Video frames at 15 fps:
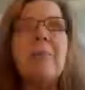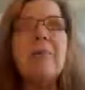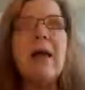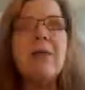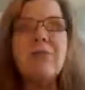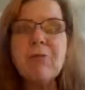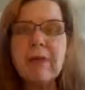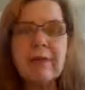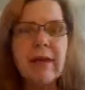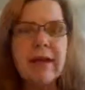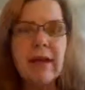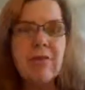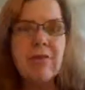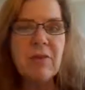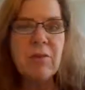Last week, like
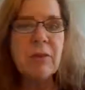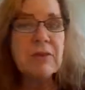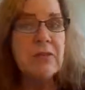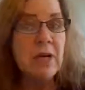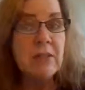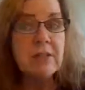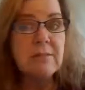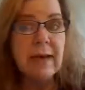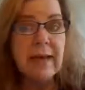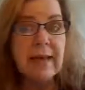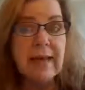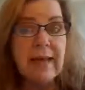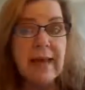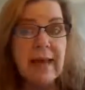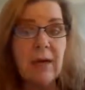I said, we talked about
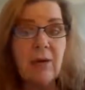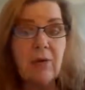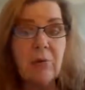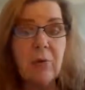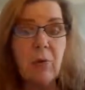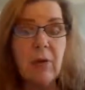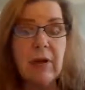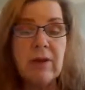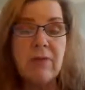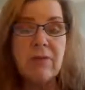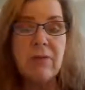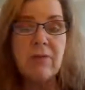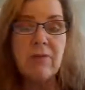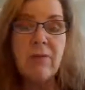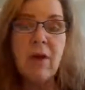inhaled
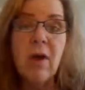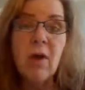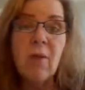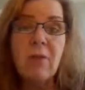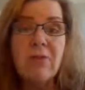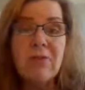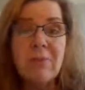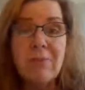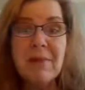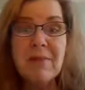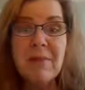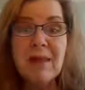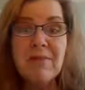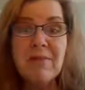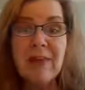poisons. Well, something
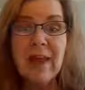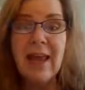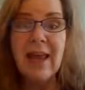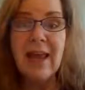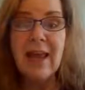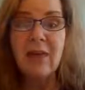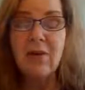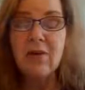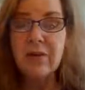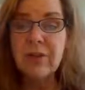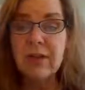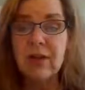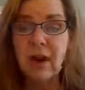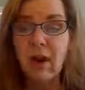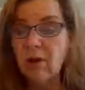that's inhaled
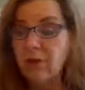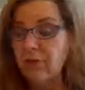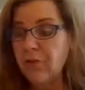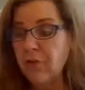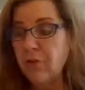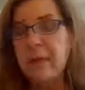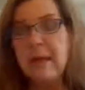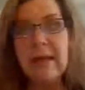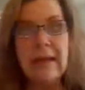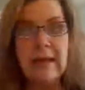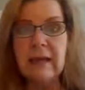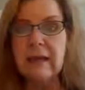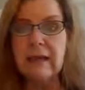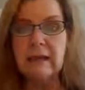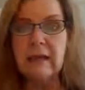can also
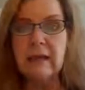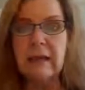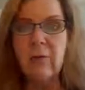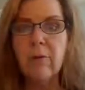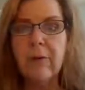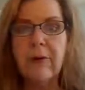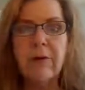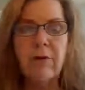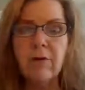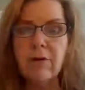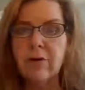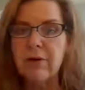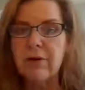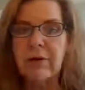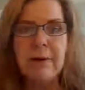be in liquid
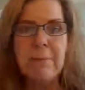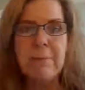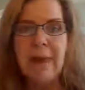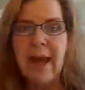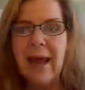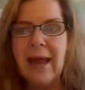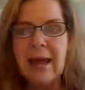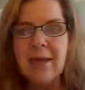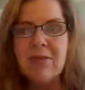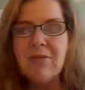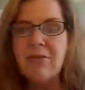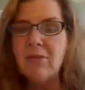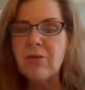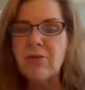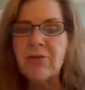or
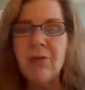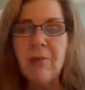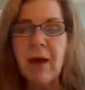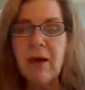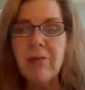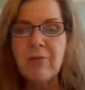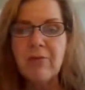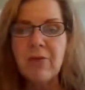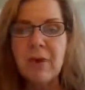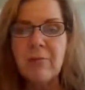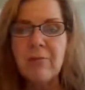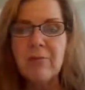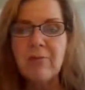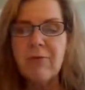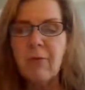paste or some other type
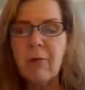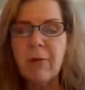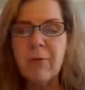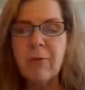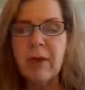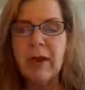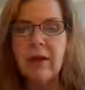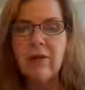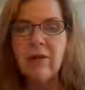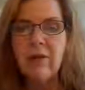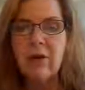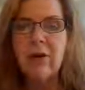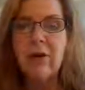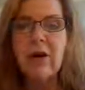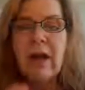of form,
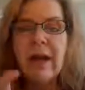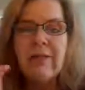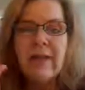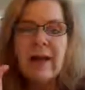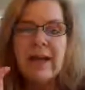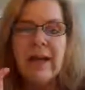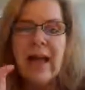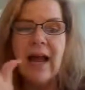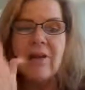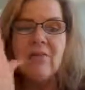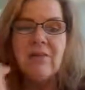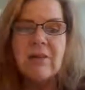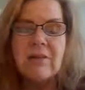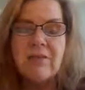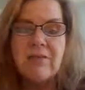granular, that can
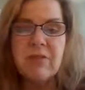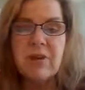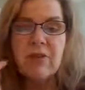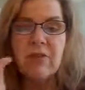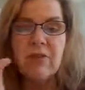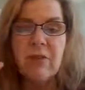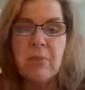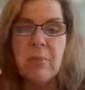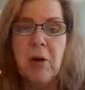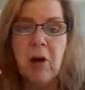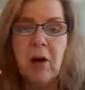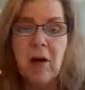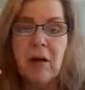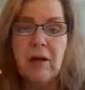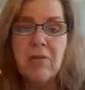actually stick to the
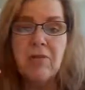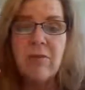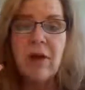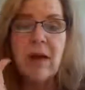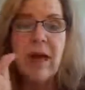paws.